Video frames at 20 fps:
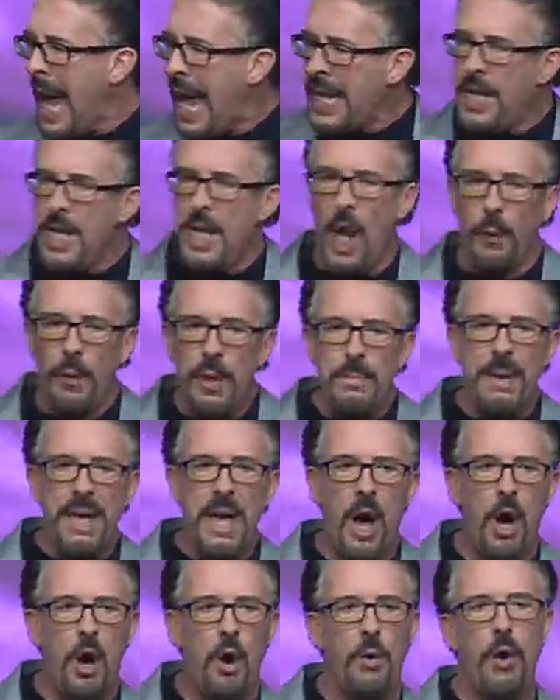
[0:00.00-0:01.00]
And lo and
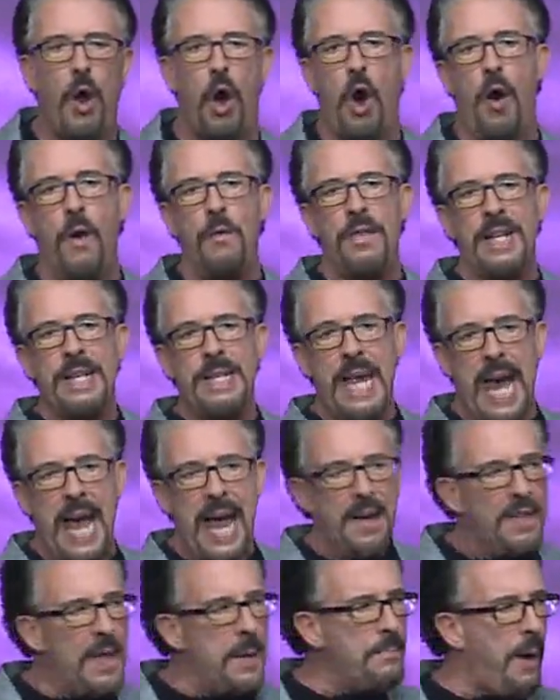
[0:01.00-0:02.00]
behold, on the
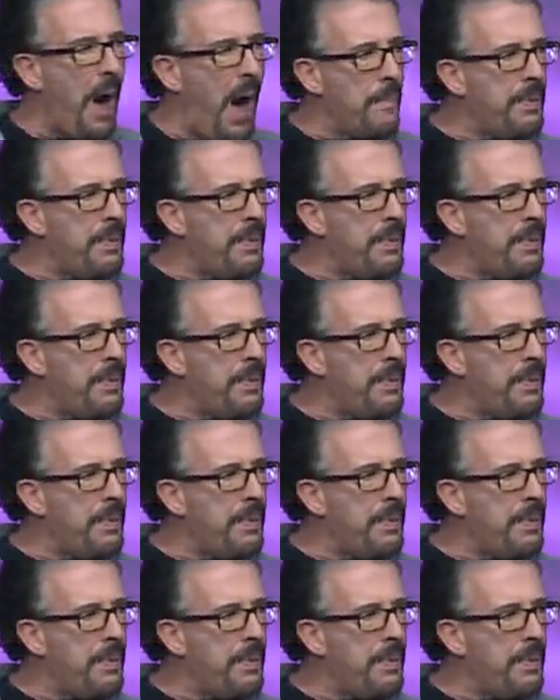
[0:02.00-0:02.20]
day that